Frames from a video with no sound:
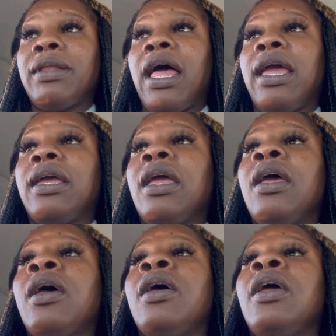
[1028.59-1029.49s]
Like,
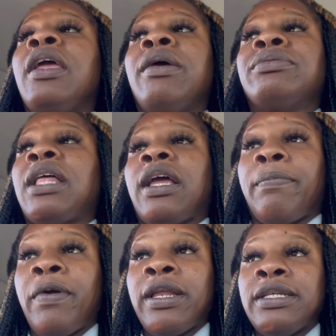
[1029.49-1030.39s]
it was like a
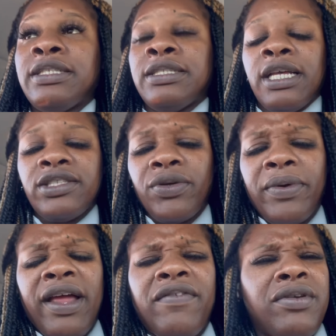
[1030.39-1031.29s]
pregnancy test or
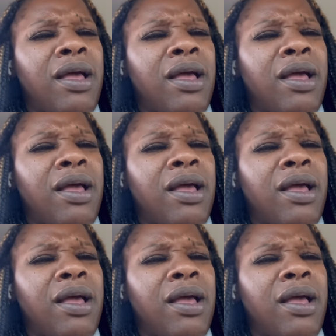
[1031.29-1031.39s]
whatever.